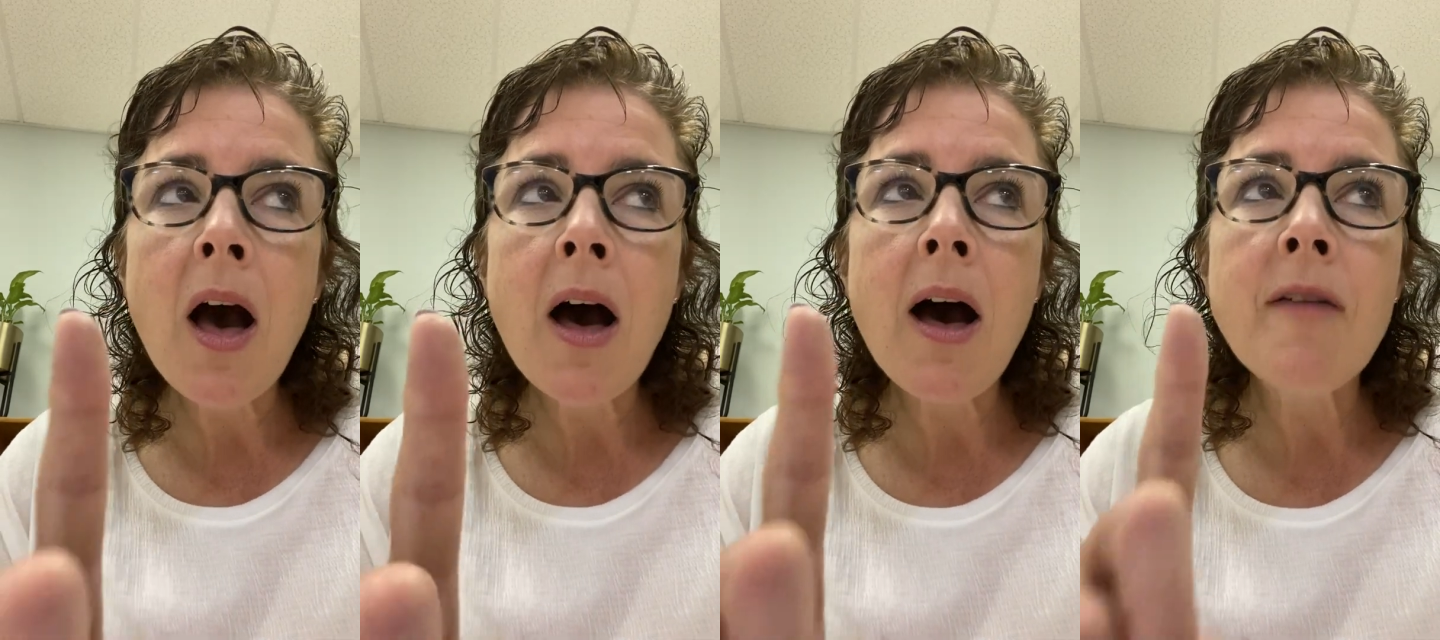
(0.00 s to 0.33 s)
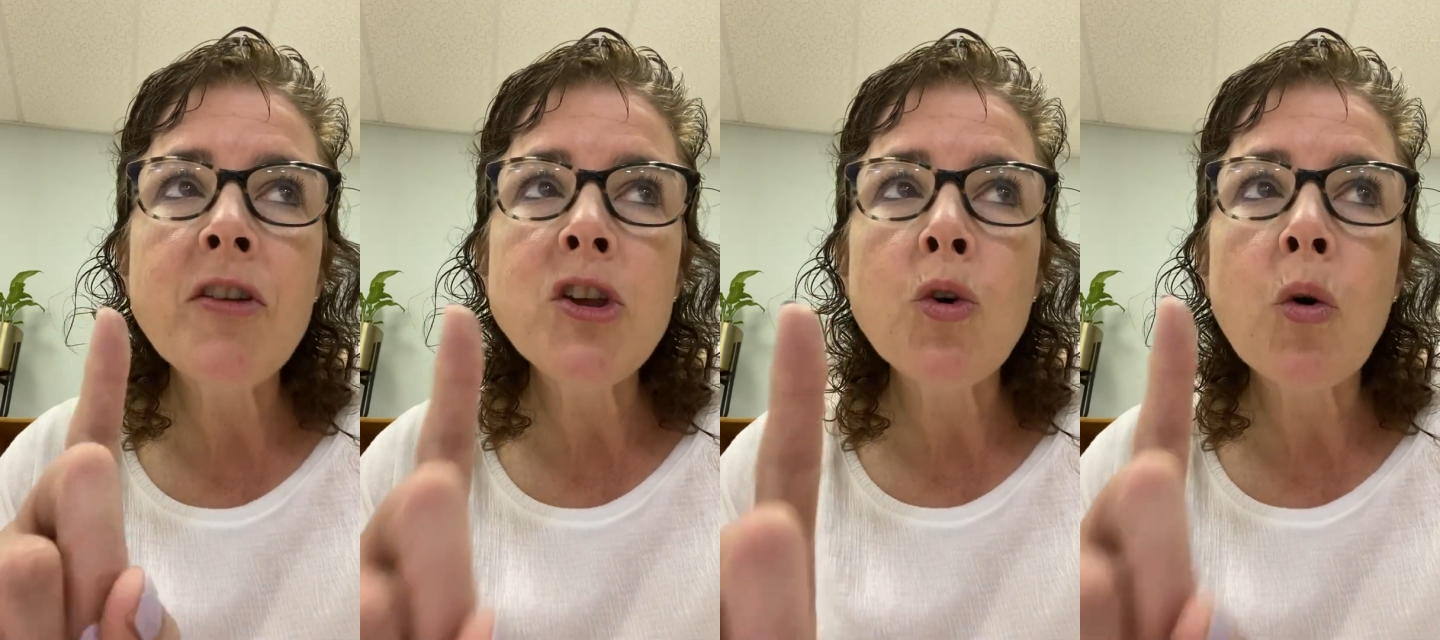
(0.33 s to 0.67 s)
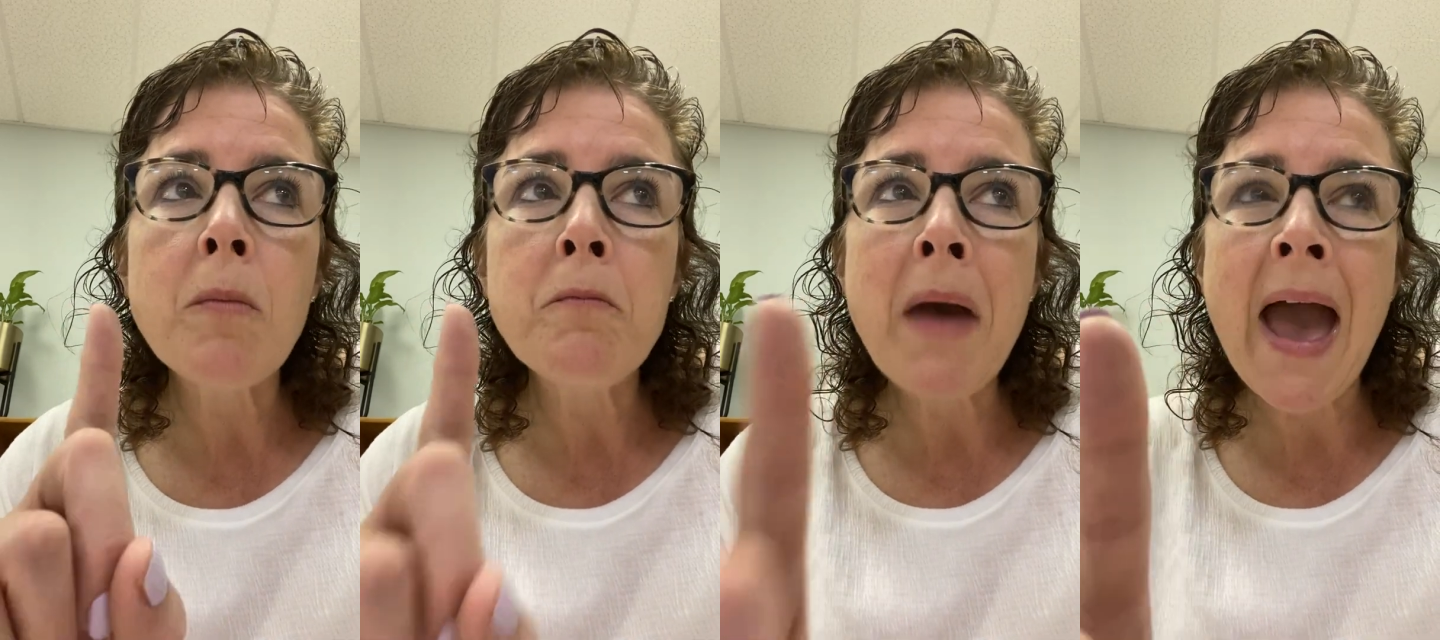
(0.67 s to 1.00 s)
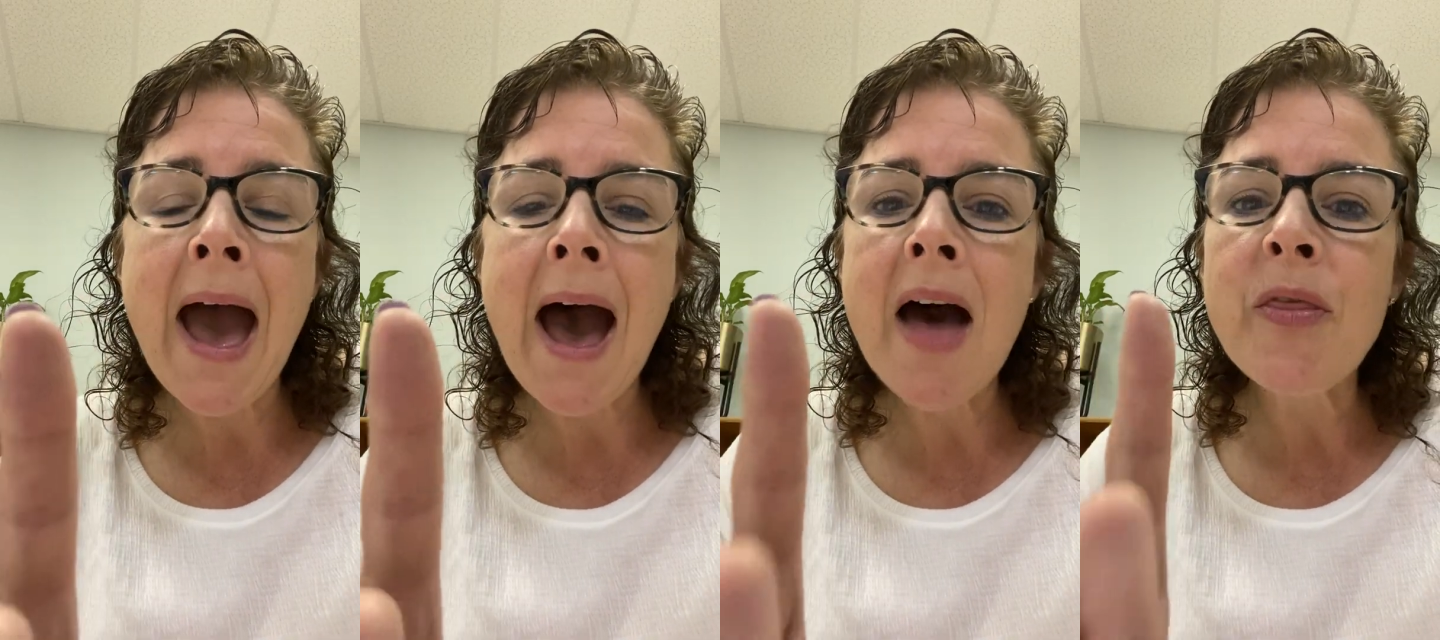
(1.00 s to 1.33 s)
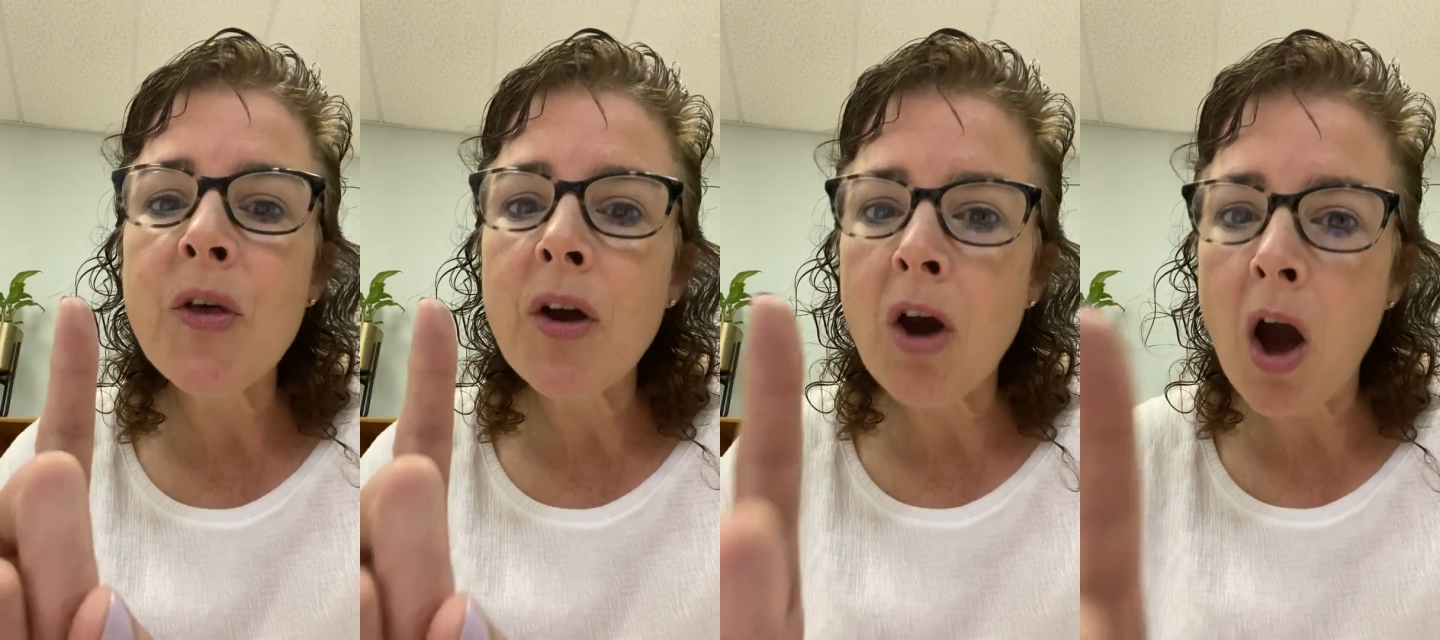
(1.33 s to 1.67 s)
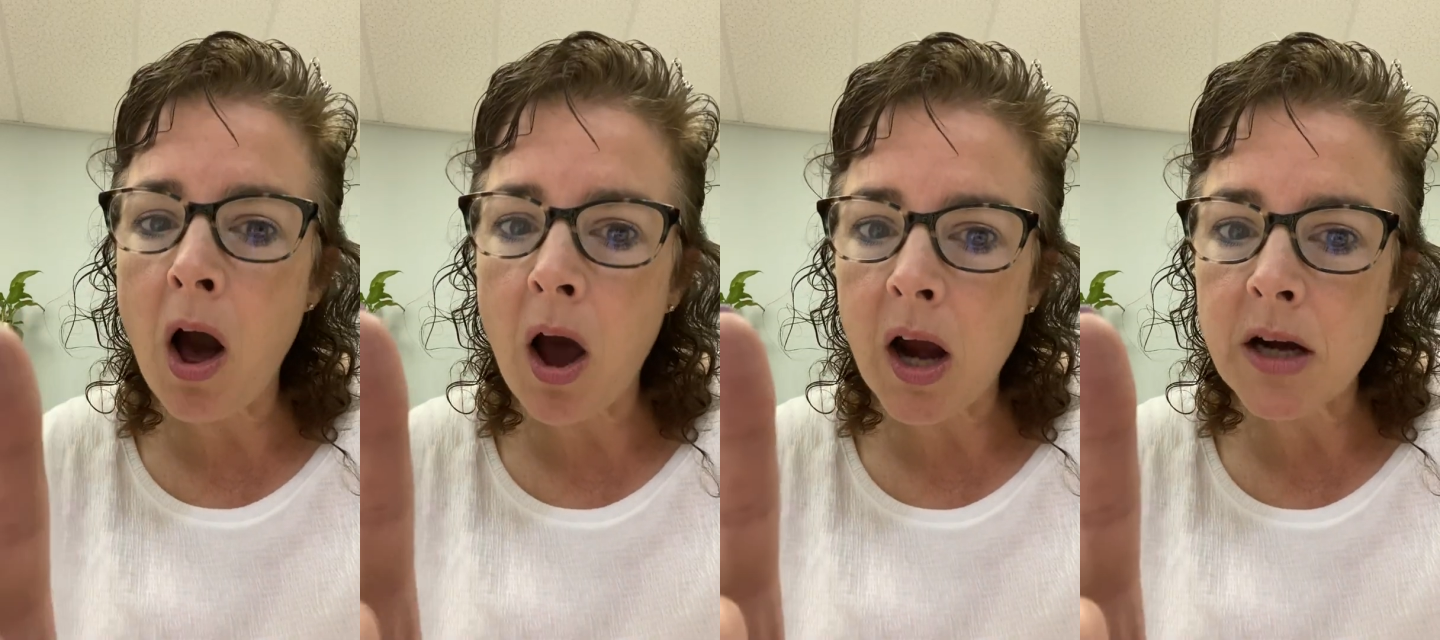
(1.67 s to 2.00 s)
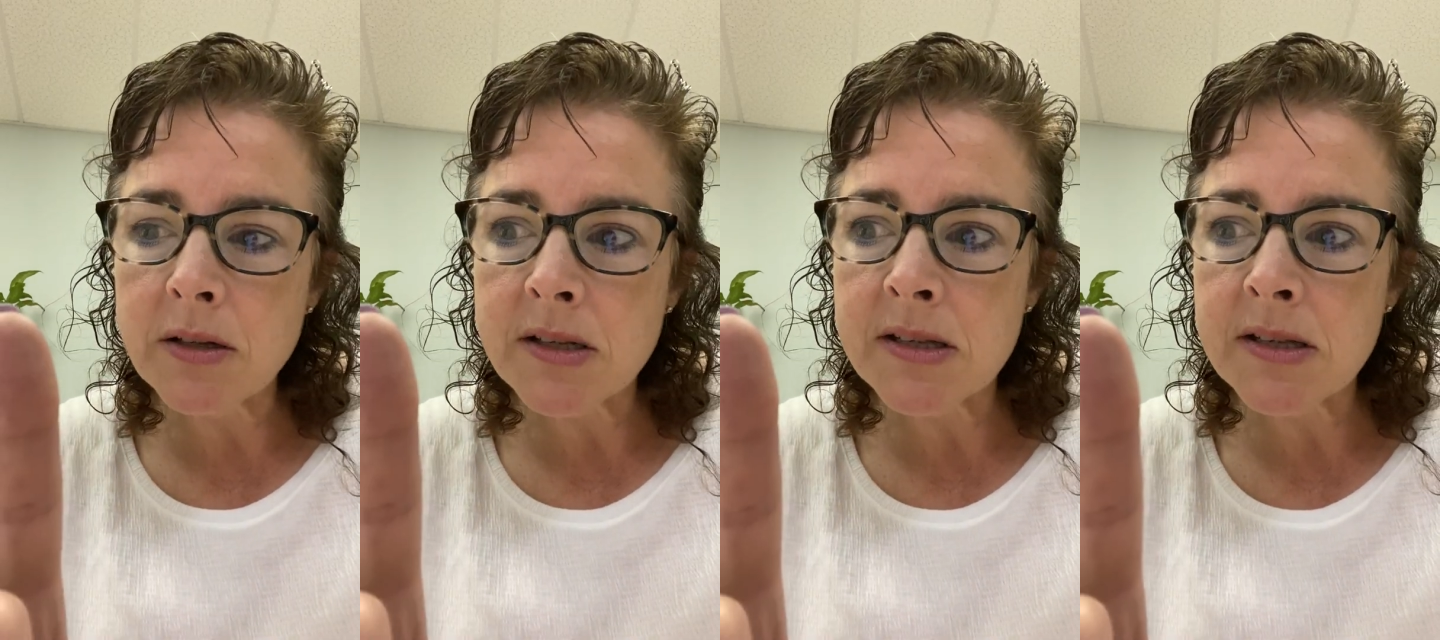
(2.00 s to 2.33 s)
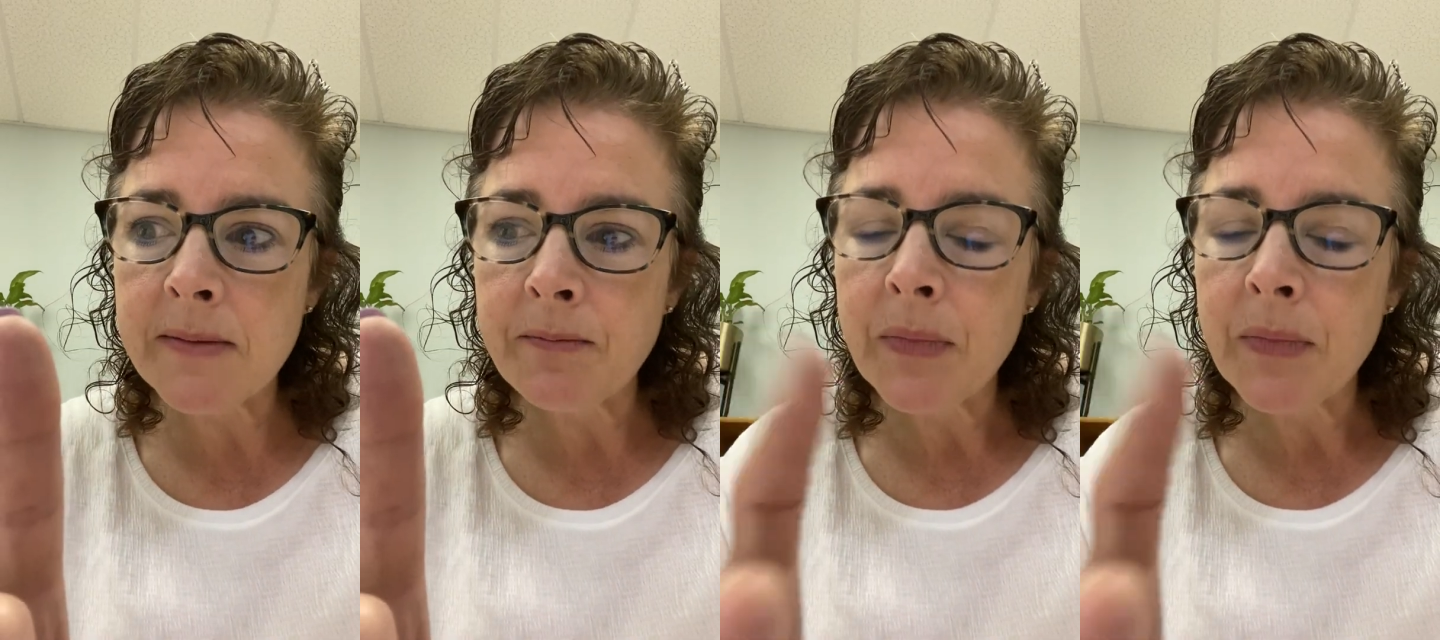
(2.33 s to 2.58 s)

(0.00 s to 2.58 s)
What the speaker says: of your math cards.